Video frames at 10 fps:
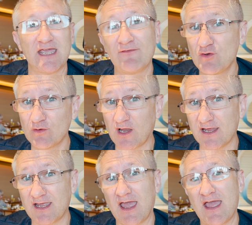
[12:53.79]
If you like,
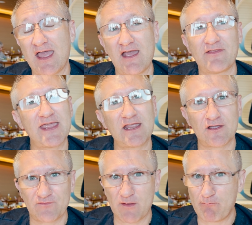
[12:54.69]
think
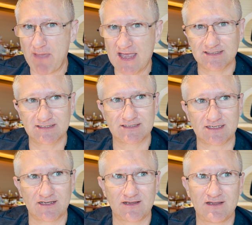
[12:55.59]
of the best,
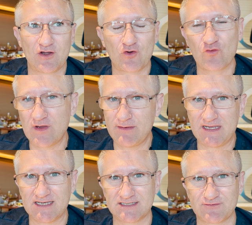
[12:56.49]

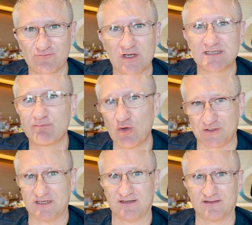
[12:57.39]
creamiest rice
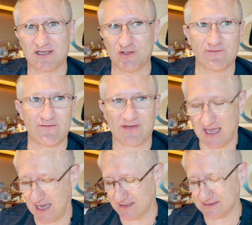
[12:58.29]
pudding that you've ever
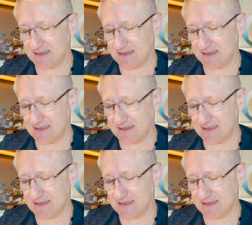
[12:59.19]
had.